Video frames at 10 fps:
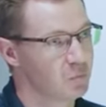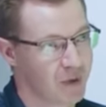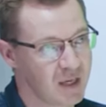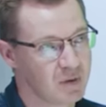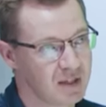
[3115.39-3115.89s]

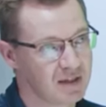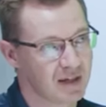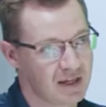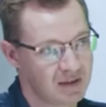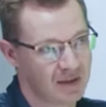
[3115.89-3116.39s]
Maybe,
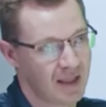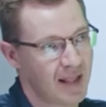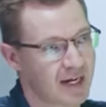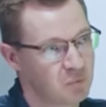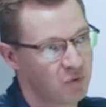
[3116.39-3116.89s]
and
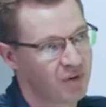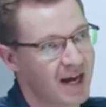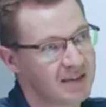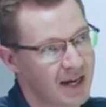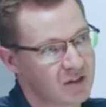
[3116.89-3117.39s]
I can
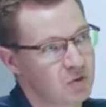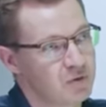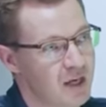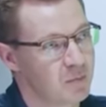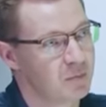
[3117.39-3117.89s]
provide that
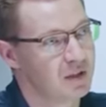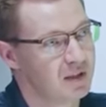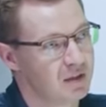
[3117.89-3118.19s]
to them.